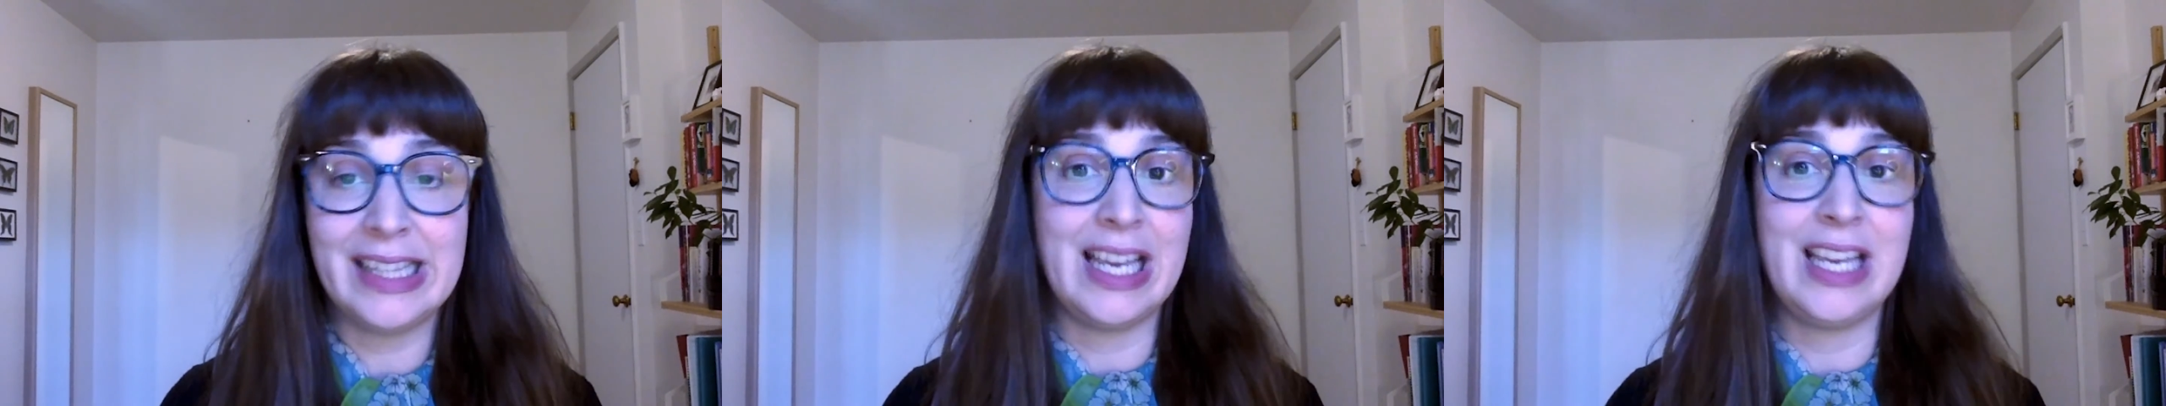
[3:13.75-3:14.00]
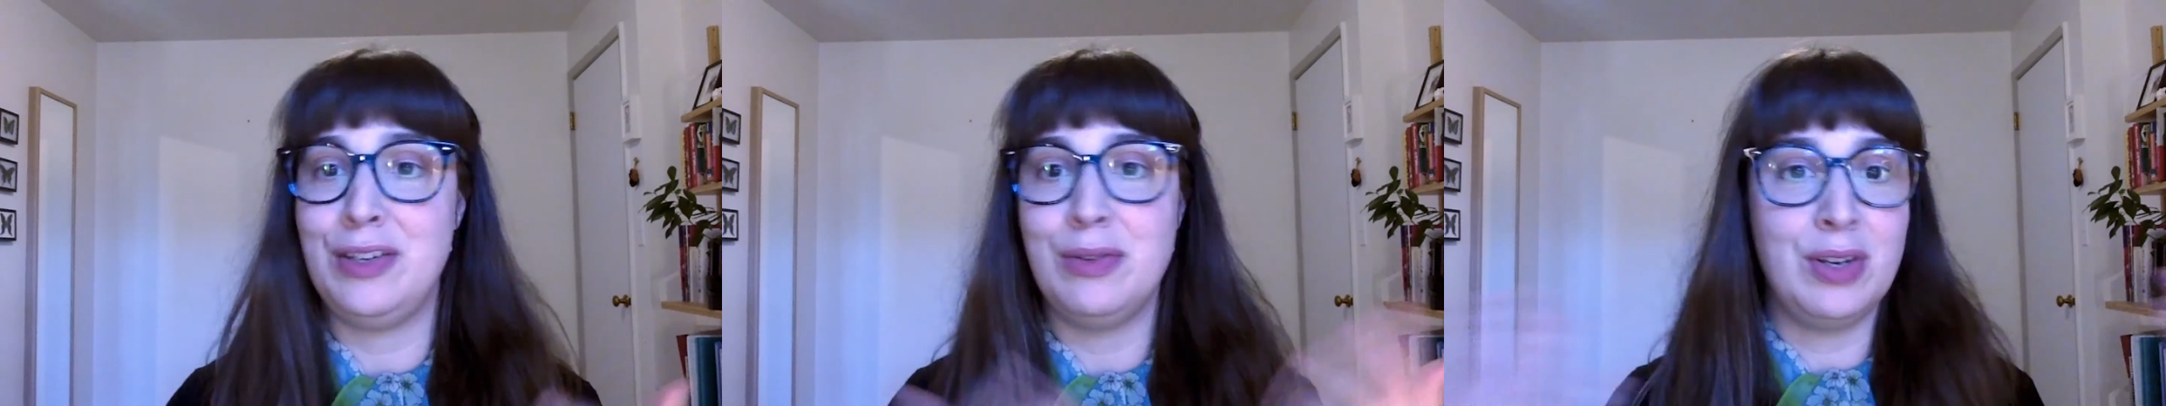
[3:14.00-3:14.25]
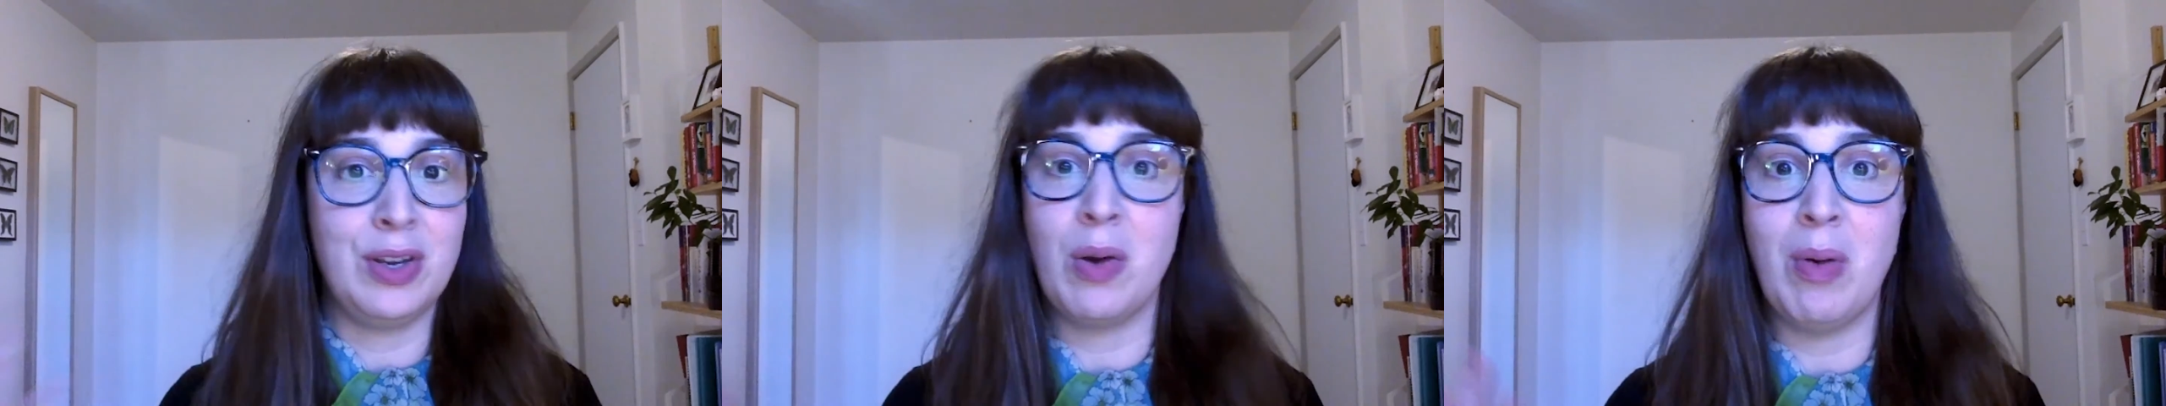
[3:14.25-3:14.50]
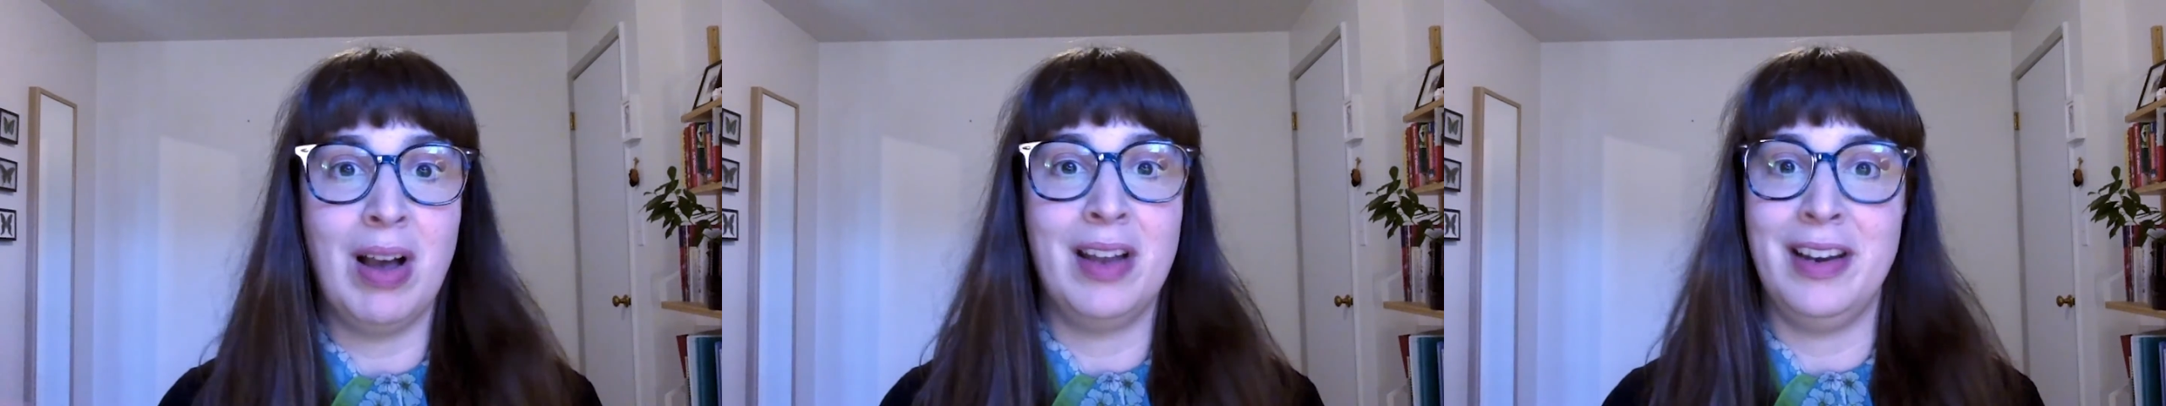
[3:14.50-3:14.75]
like you could
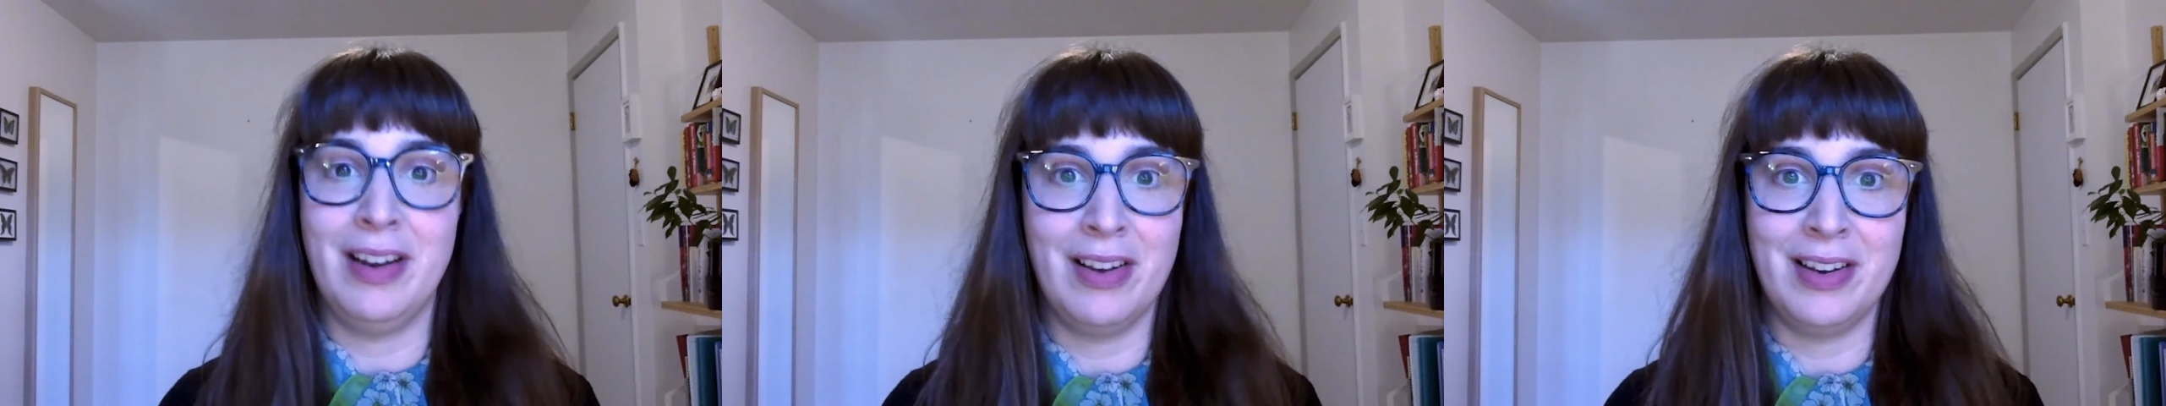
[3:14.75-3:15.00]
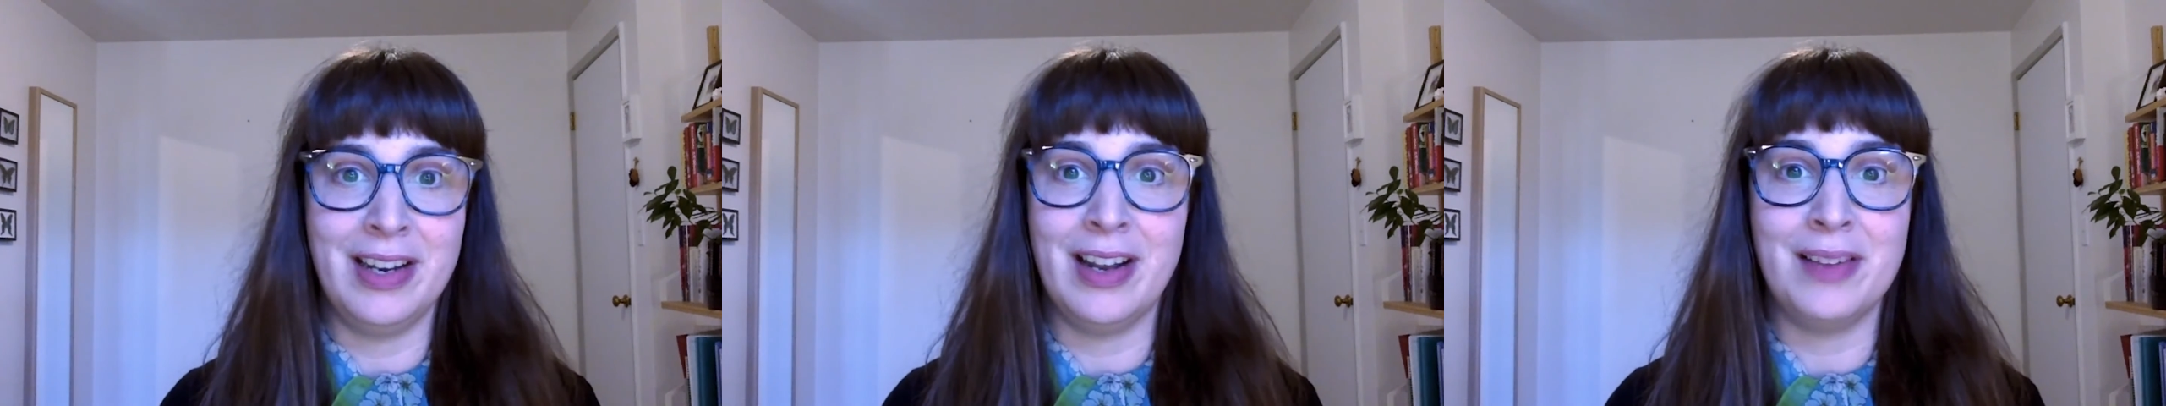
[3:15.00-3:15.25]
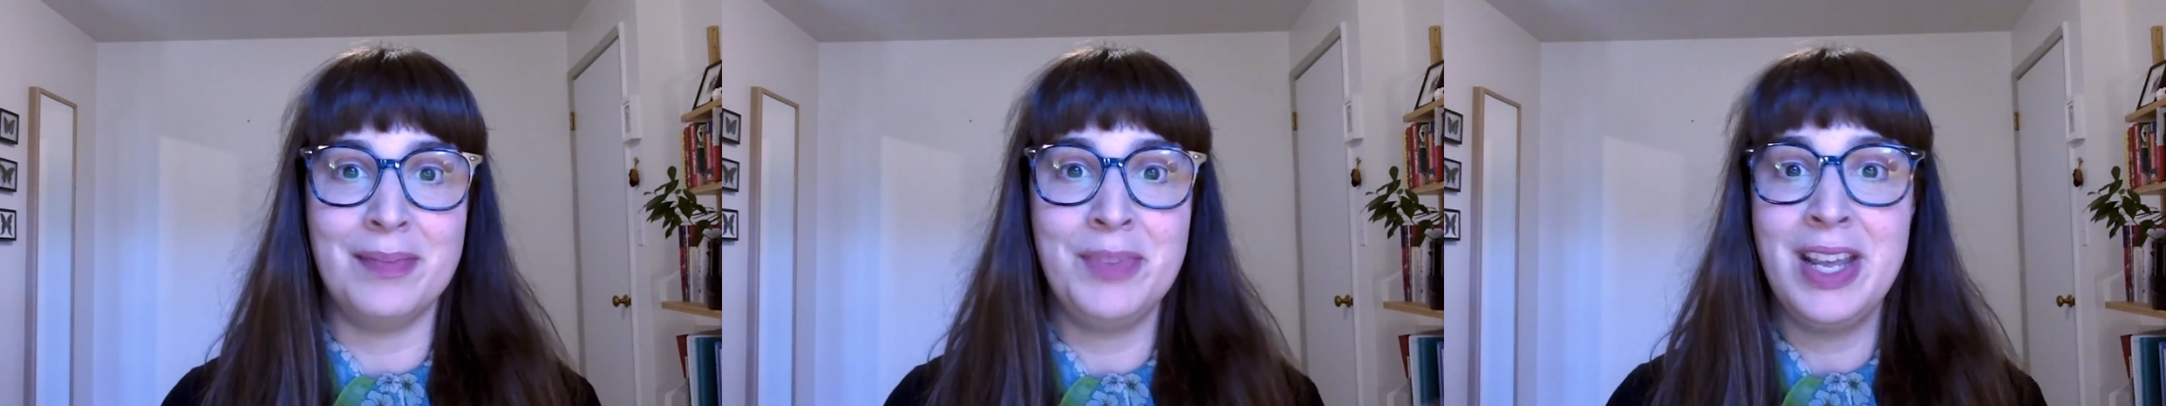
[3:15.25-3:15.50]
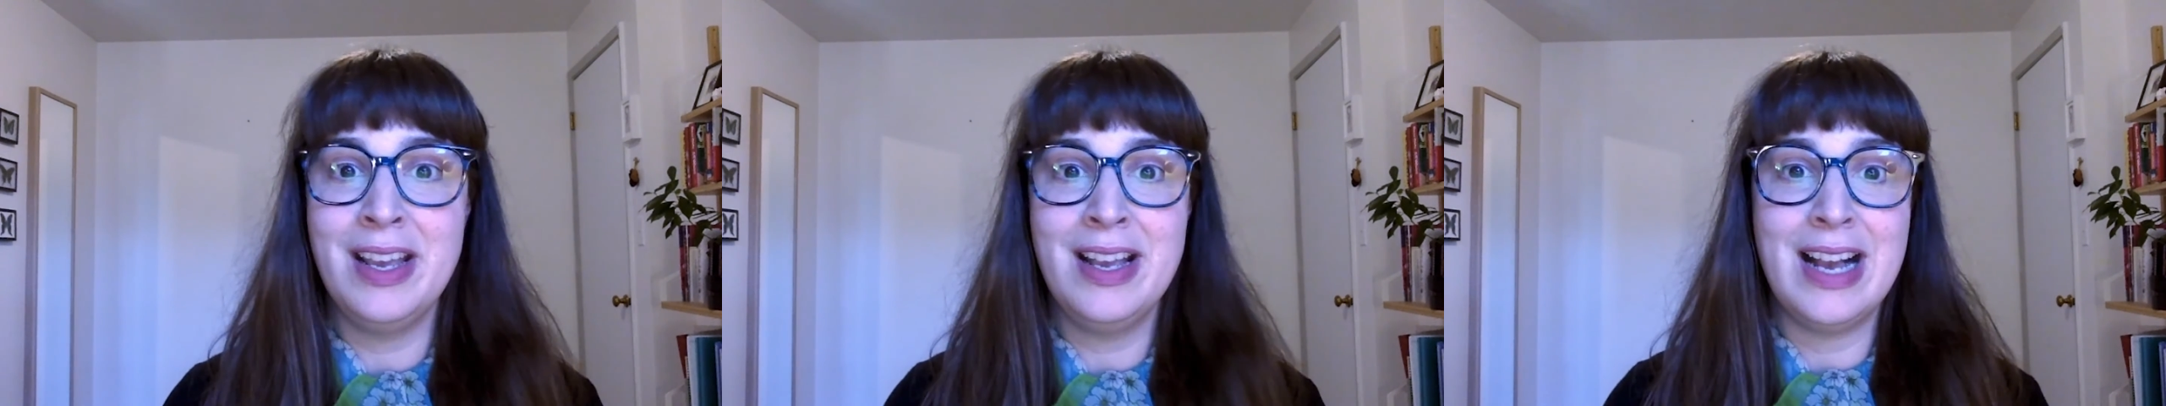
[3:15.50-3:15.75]
go on and on and
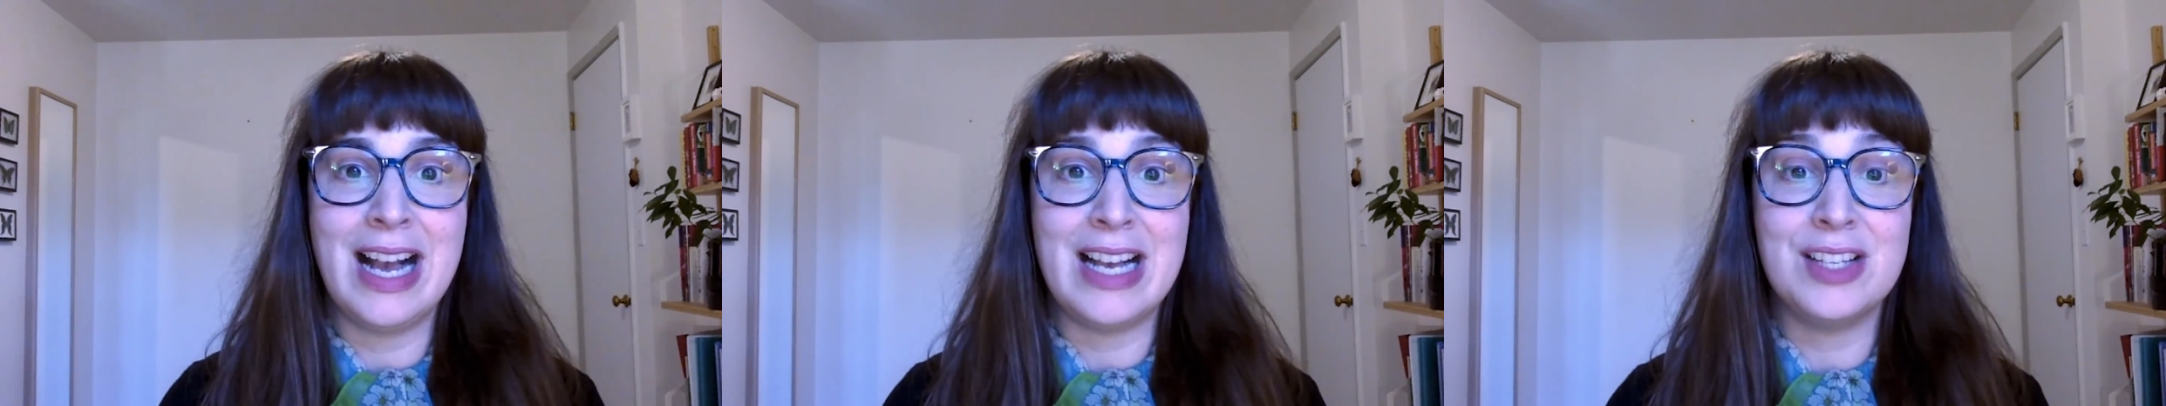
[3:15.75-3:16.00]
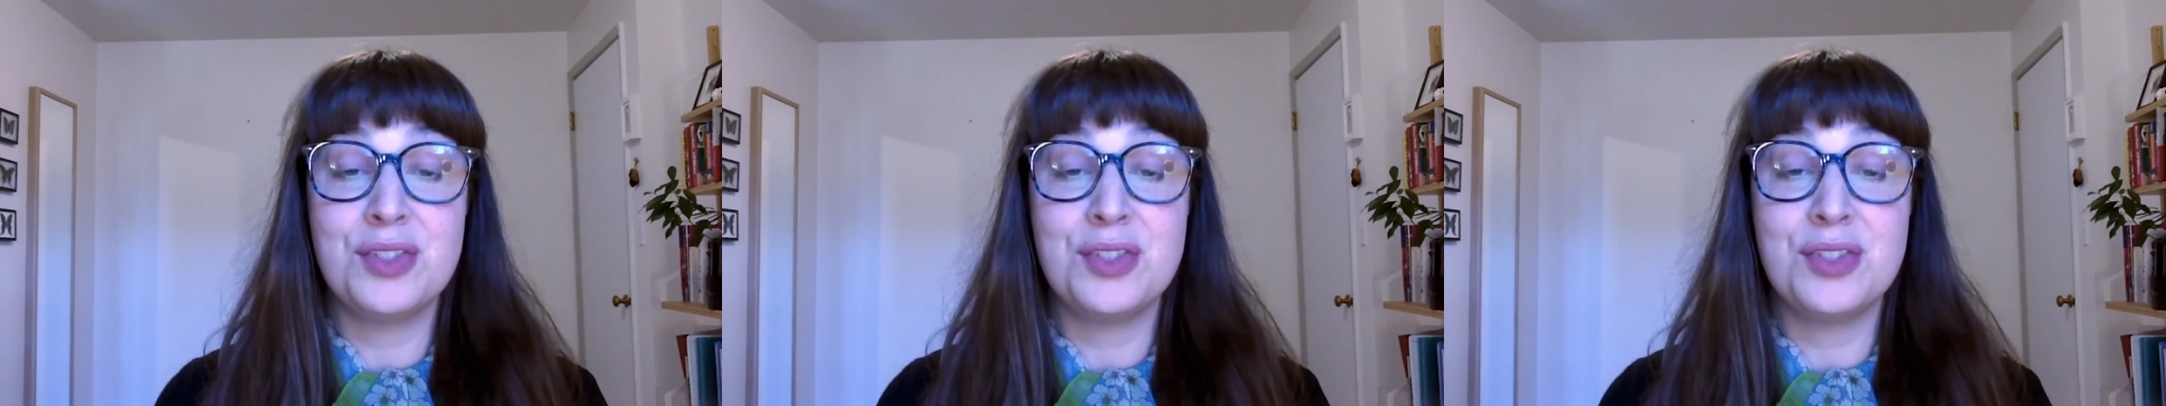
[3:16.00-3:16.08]
on.